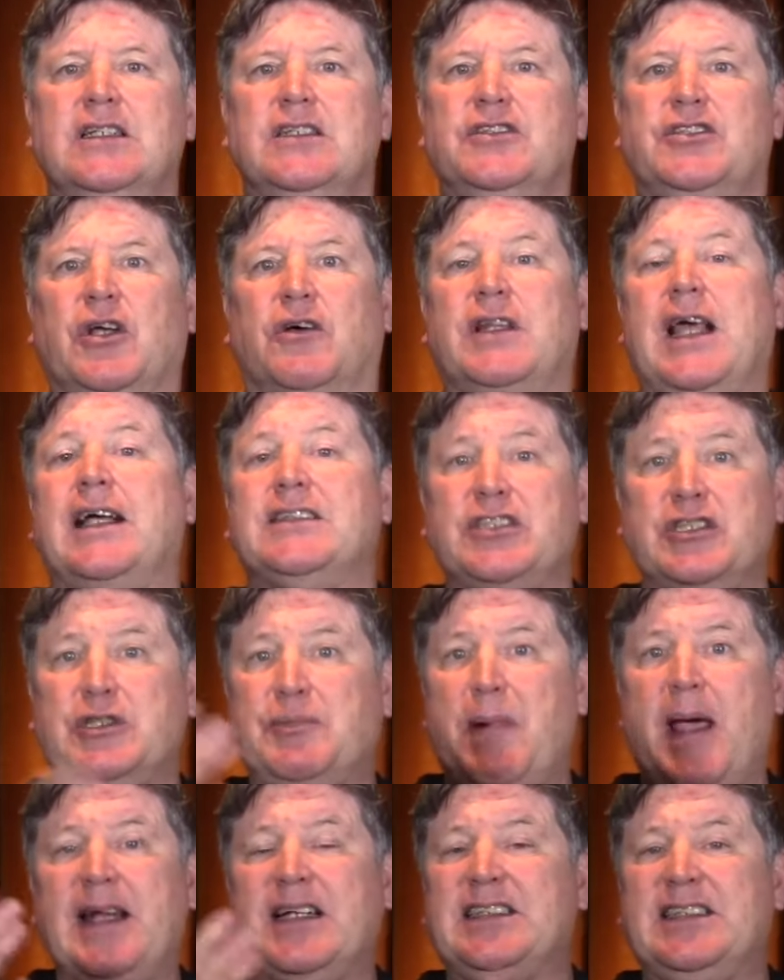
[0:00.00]
So that's a
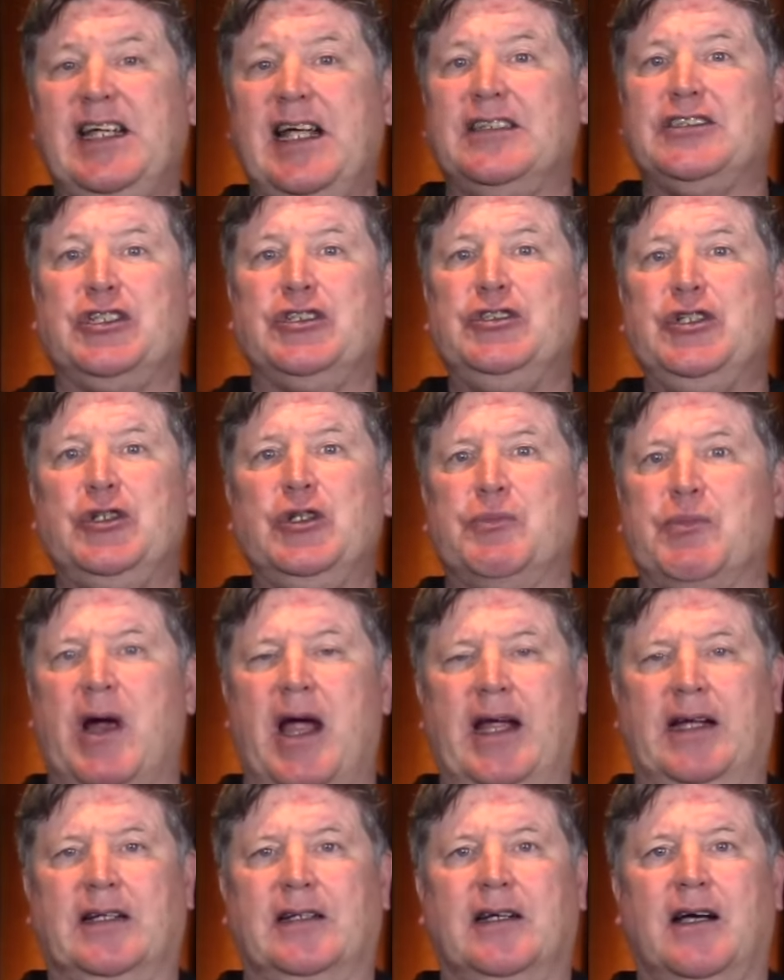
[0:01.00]
Spanish Dancer
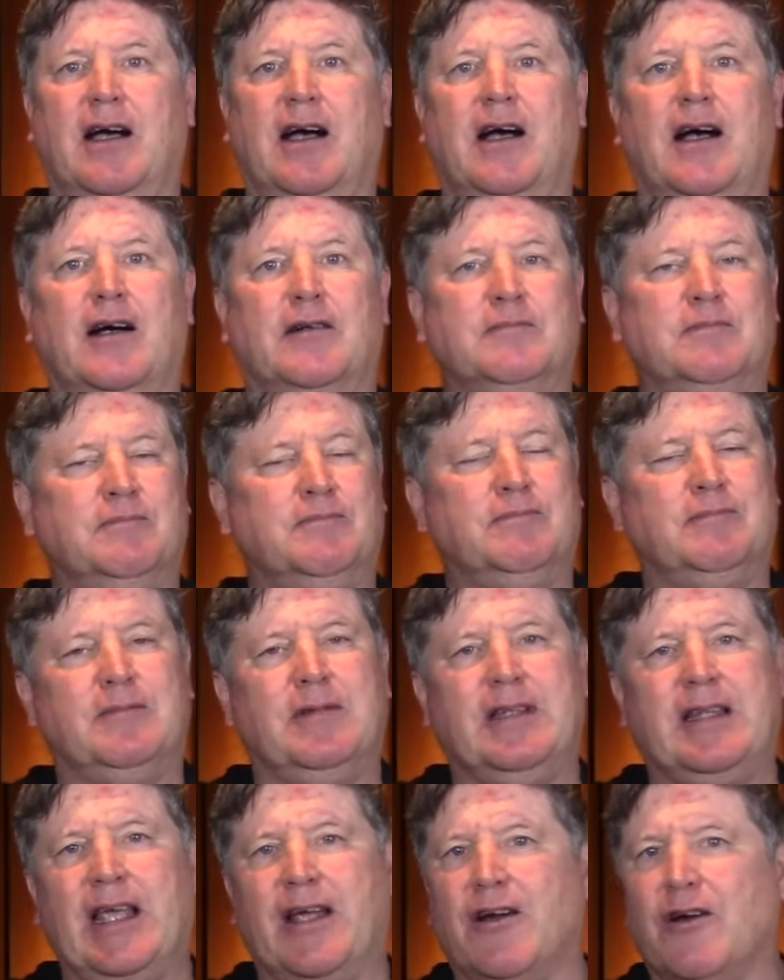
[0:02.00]
Nudibranch. Um,
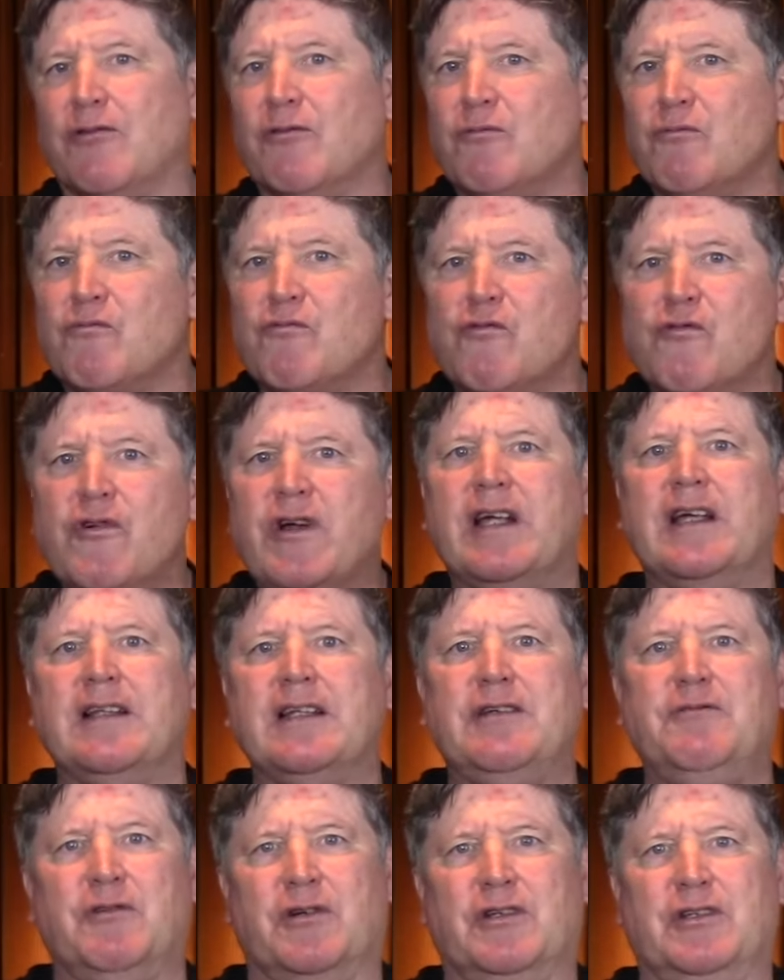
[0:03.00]
they're
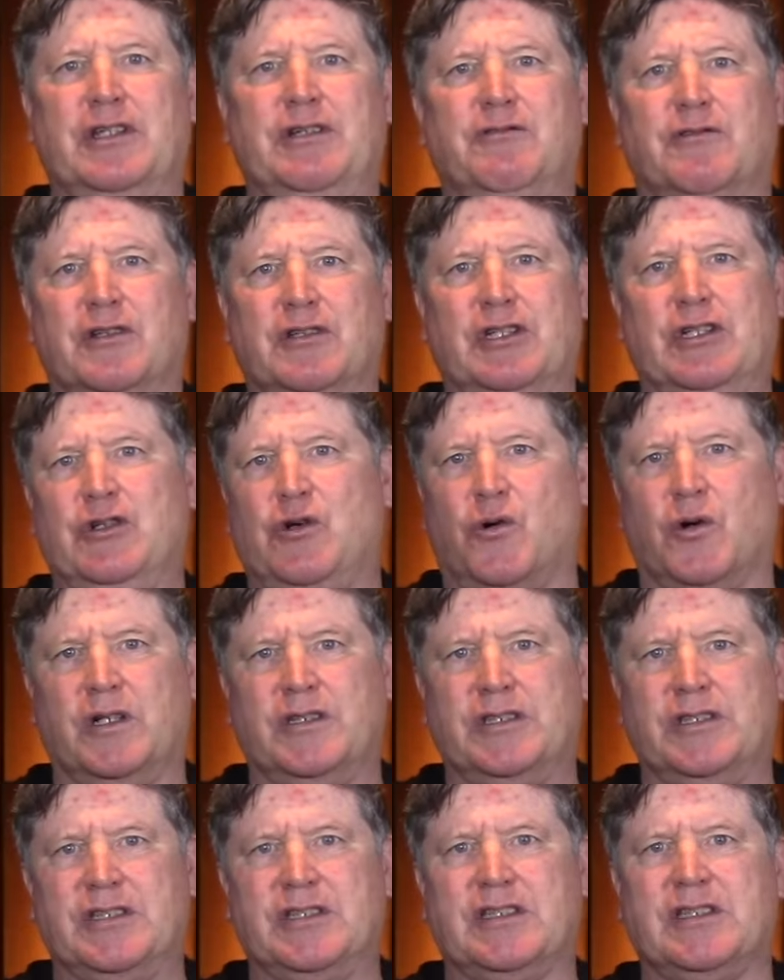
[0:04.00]
really, really, really
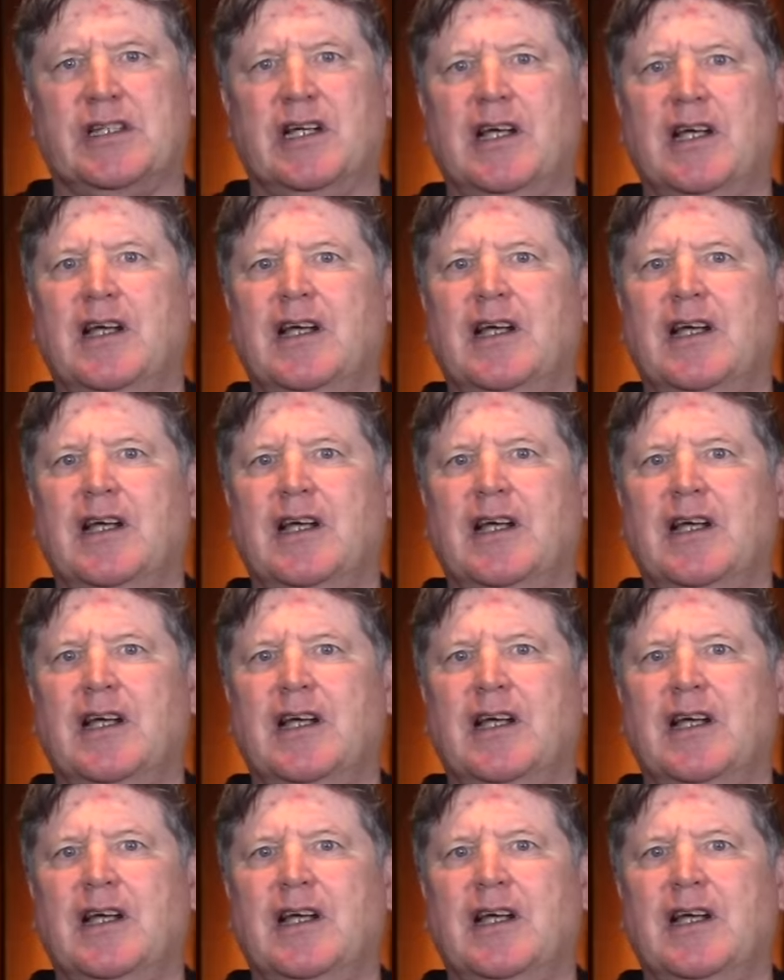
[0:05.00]
gorgeous.